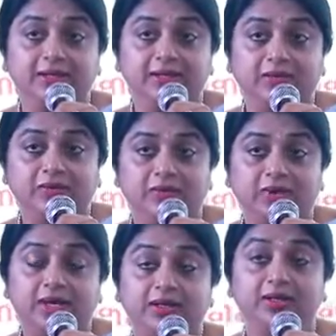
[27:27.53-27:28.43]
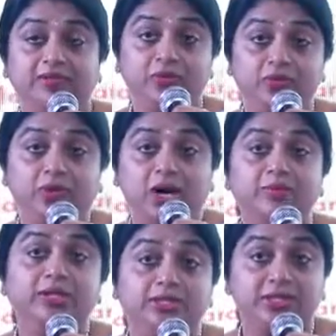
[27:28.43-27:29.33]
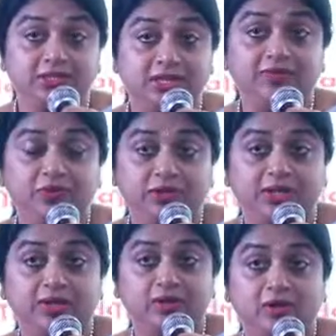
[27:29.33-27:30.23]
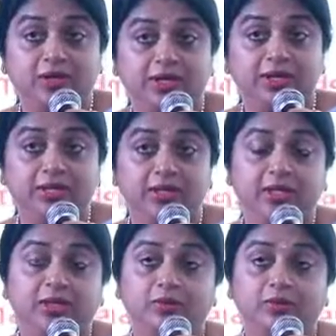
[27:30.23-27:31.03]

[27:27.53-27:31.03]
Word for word: you know, and if you, how many chits have you taken already,